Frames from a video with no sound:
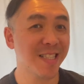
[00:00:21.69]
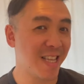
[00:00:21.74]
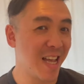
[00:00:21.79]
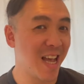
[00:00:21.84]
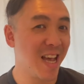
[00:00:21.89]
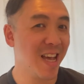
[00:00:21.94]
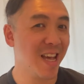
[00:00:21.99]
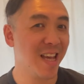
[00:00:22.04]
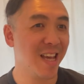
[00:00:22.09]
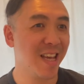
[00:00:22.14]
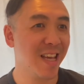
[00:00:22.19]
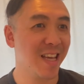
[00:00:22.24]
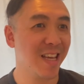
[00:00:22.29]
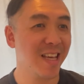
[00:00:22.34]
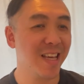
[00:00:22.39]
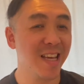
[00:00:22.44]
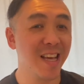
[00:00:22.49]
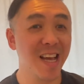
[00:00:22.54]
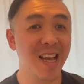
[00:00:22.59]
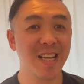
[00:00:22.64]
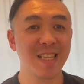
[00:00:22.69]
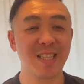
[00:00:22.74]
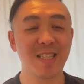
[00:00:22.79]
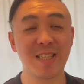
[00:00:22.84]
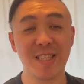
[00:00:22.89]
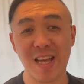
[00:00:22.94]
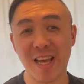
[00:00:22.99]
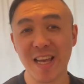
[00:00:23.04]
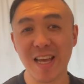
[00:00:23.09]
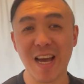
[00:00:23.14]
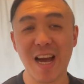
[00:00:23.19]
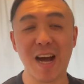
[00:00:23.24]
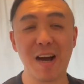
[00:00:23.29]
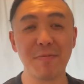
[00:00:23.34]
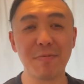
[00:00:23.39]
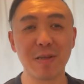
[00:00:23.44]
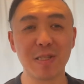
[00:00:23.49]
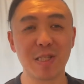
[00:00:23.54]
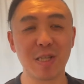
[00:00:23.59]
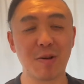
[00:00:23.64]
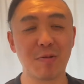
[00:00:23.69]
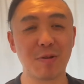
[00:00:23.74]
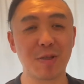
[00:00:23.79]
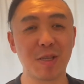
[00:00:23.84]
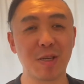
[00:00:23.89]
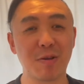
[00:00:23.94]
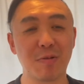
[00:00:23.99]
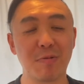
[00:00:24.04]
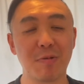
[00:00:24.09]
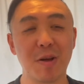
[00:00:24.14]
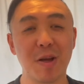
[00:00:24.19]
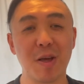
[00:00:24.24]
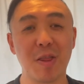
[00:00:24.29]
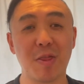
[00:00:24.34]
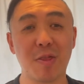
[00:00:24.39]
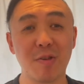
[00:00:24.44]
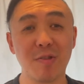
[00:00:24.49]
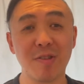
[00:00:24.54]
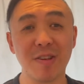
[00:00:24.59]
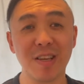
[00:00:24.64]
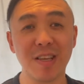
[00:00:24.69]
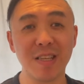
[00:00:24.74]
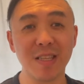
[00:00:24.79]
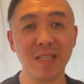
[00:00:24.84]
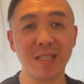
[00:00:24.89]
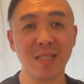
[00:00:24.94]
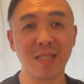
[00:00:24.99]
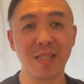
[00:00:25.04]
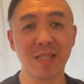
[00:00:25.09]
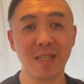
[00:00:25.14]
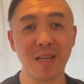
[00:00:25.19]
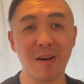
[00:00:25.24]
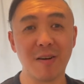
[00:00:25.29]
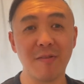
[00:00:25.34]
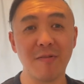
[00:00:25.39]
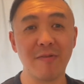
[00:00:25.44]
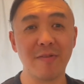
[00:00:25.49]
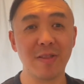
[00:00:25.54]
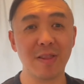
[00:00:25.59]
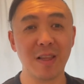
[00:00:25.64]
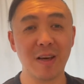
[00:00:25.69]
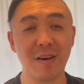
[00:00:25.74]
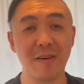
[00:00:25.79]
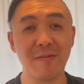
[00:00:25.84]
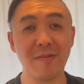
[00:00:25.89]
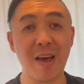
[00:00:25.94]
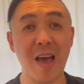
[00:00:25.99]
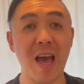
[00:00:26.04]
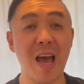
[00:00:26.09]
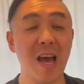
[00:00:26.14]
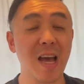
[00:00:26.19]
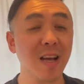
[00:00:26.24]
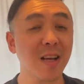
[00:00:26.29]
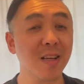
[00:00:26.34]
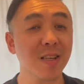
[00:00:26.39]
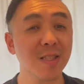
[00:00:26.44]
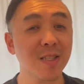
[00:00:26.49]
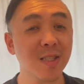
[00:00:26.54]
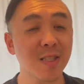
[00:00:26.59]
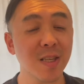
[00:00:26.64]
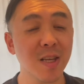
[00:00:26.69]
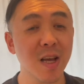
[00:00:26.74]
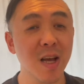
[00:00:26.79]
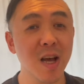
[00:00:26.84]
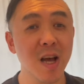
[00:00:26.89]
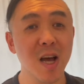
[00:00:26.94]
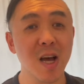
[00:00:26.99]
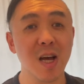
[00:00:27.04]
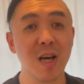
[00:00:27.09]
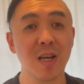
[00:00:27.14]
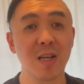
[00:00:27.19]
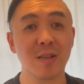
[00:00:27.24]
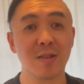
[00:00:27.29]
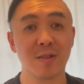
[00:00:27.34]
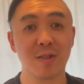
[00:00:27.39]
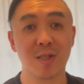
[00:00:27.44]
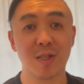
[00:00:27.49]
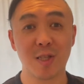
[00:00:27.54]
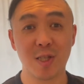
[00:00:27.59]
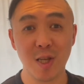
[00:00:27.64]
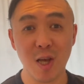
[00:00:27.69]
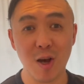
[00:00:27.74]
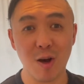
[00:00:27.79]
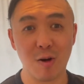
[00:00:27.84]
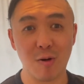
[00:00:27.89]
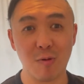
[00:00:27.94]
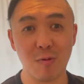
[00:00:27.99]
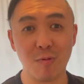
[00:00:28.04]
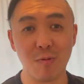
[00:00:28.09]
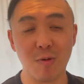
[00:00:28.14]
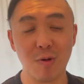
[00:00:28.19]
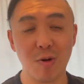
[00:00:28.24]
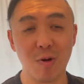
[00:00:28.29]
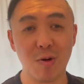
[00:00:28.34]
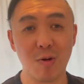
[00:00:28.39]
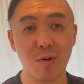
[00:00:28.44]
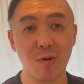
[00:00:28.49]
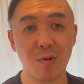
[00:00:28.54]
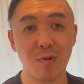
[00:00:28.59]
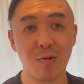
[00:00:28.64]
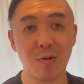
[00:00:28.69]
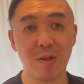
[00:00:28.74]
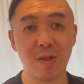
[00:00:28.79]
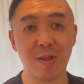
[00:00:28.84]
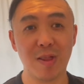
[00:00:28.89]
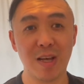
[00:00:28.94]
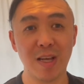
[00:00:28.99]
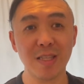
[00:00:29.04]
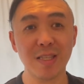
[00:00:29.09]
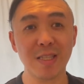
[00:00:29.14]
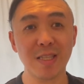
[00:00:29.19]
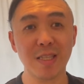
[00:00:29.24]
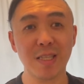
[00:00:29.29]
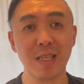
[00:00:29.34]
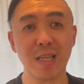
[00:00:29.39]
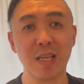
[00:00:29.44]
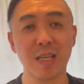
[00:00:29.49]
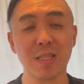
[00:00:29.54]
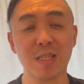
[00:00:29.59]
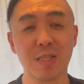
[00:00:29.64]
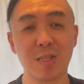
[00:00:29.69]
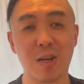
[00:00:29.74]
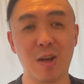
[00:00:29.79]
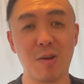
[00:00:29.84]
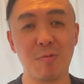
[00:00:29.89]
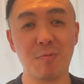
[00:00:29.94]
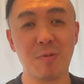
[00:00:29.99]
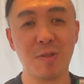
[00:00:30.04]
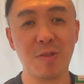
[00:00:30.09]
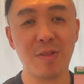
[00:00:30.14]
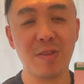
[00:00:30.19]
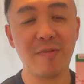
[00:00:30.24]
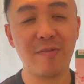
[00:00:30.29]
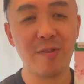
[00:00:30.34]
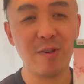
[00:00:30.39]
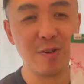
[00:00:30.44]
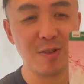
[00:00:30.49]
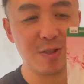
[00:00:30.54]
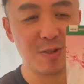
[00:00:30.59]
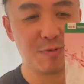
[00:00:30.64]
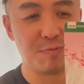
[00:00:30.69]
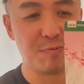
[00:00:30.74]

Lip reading: Day! Today I'll be showing you 3 self-love hacks. So, let's start with the first